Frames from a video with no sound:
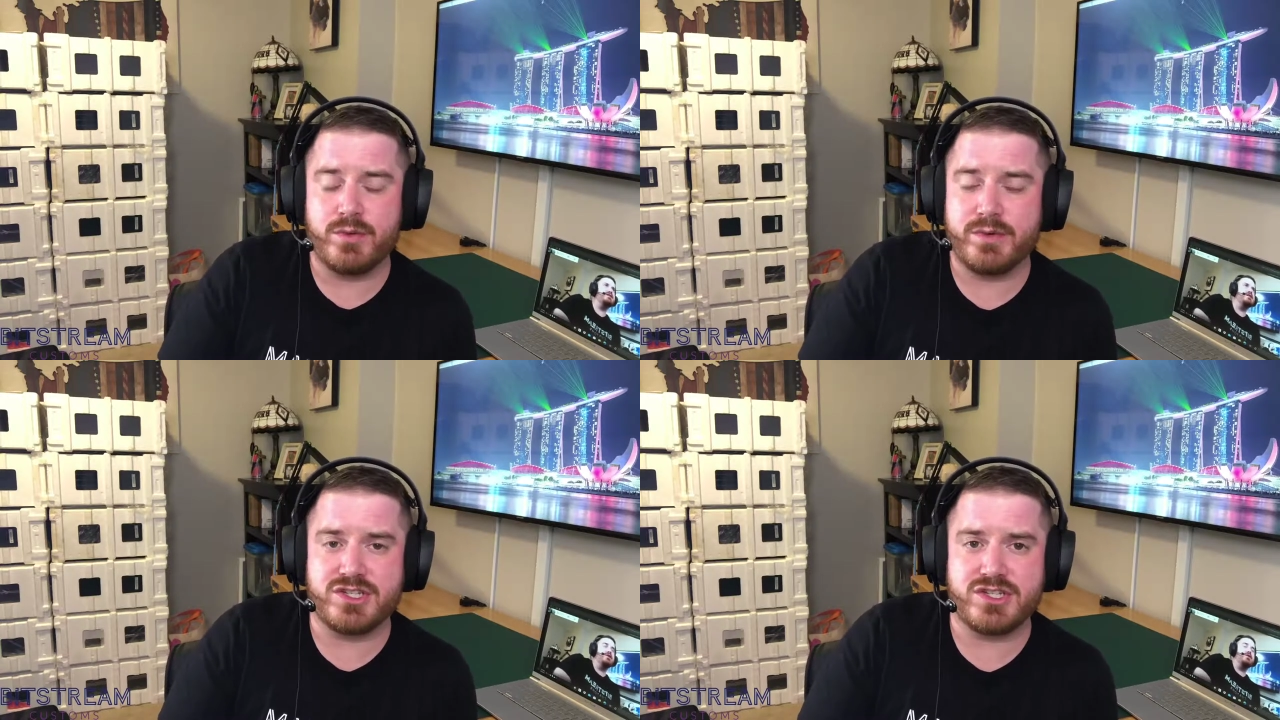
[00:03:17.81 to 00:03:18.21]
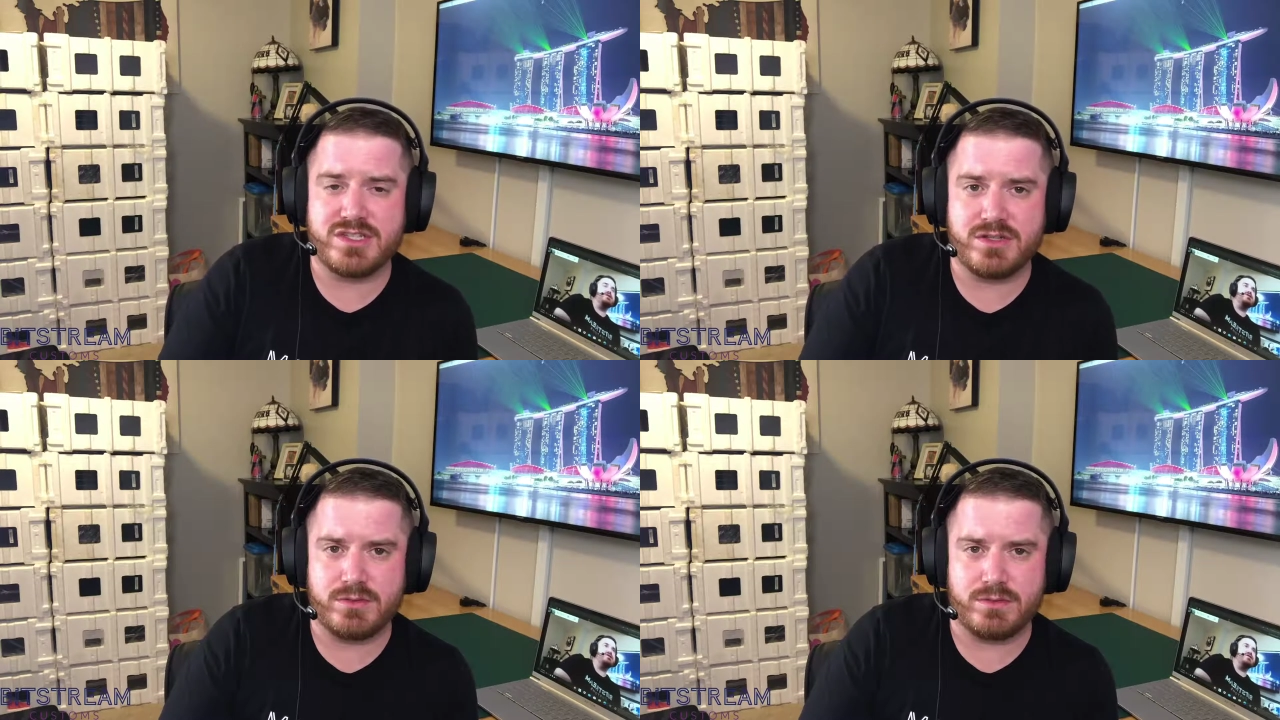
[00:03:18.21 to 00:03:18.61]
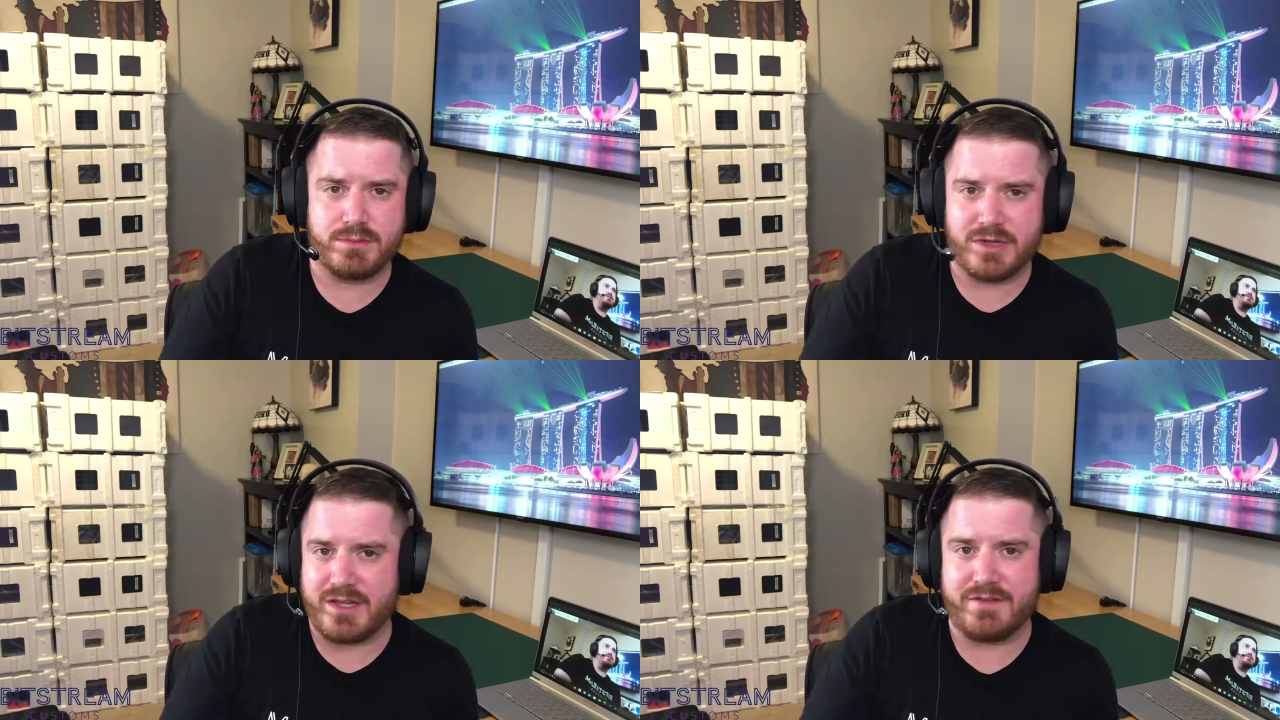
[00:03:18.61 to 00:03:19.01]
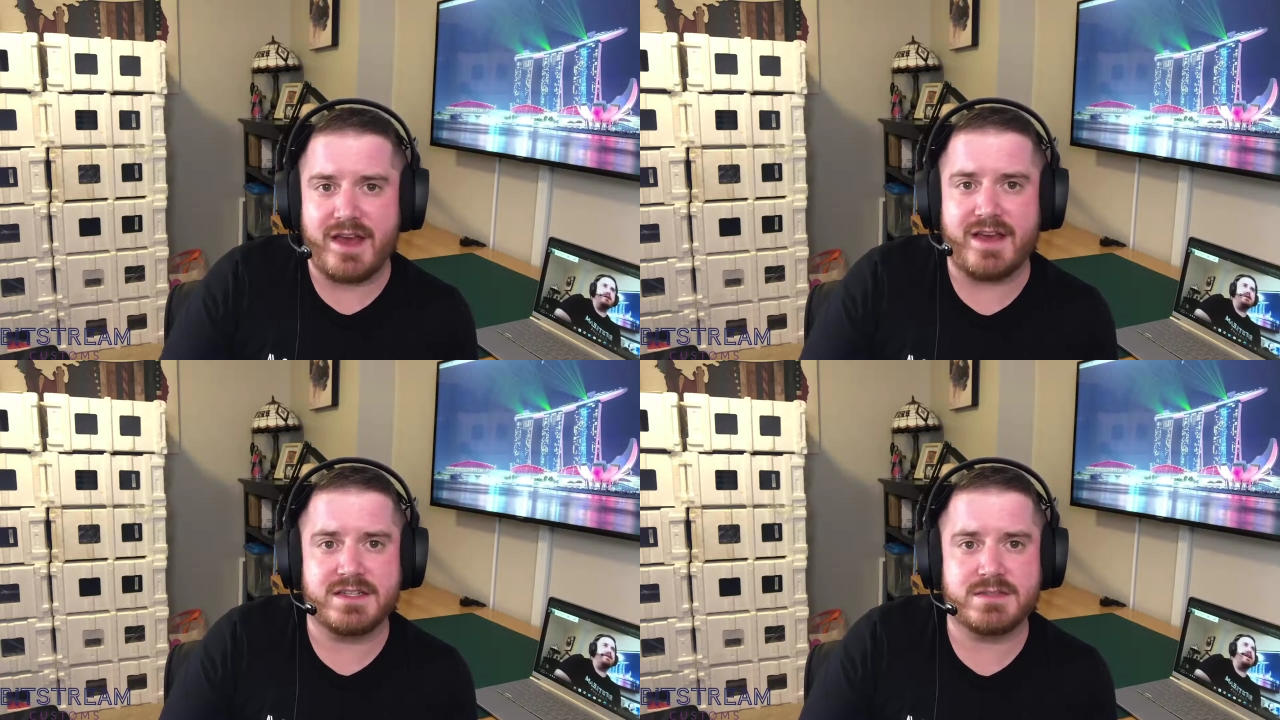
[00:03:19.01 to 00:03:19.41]
which is still plenty
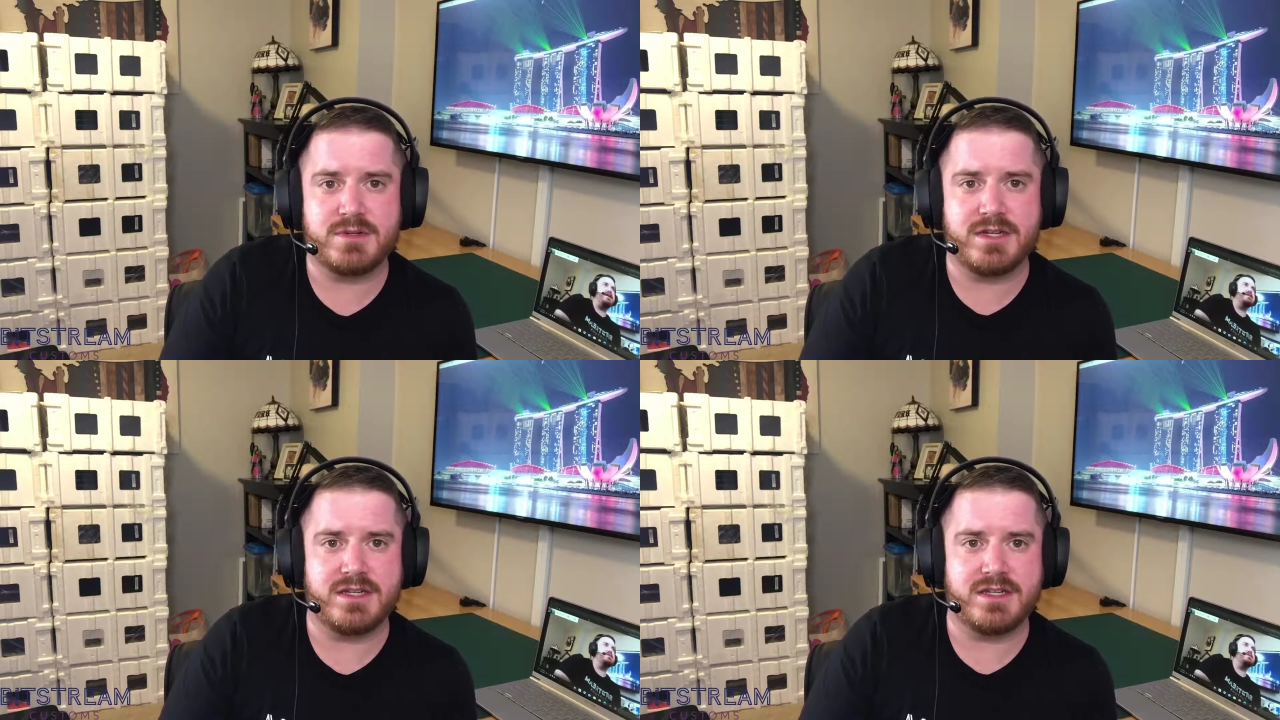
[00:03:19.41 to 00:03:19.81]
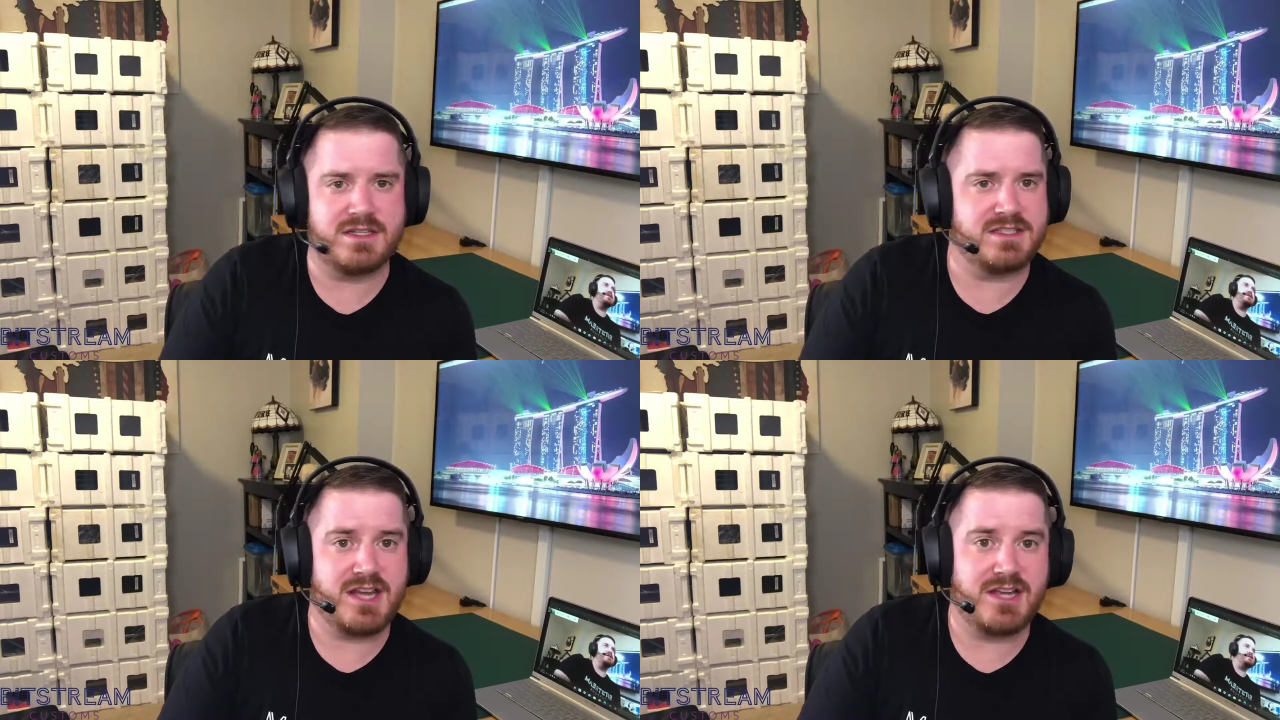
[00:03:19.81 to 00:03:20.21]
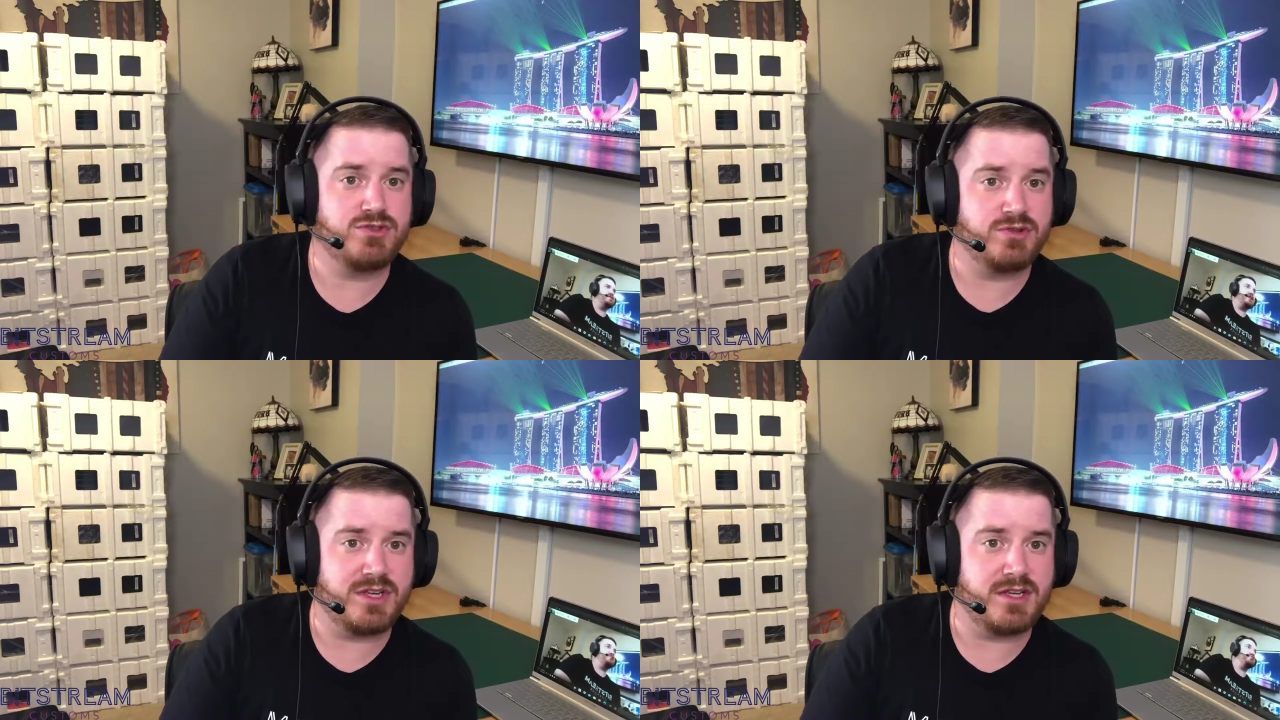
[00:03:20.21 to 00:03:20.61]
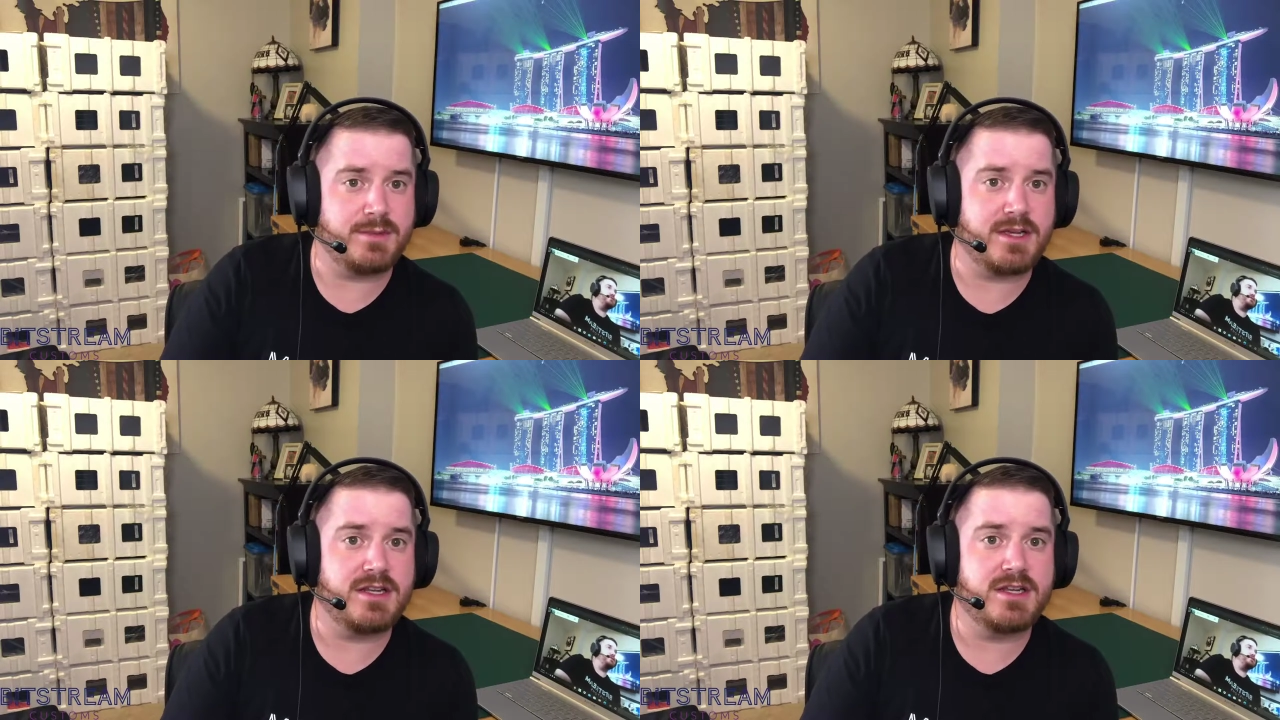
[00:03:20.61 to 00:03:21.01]
fast, but it's not true
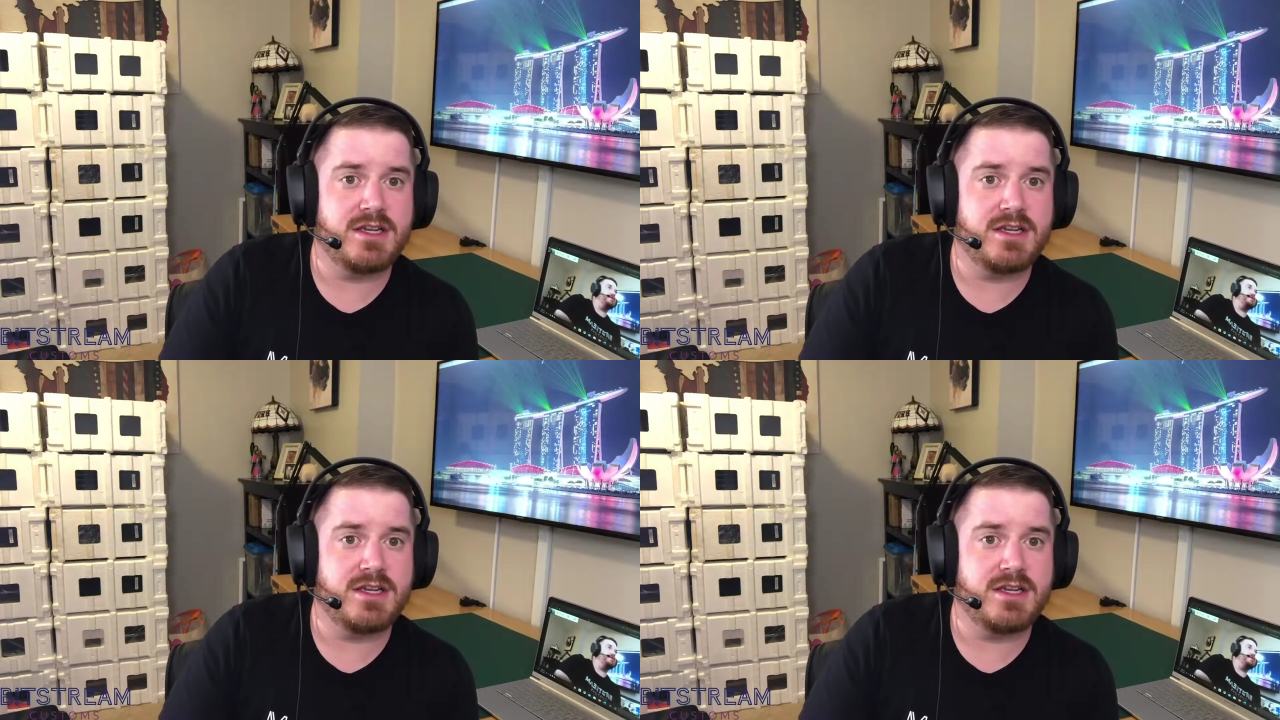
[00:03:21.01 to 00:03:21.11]
gigabit,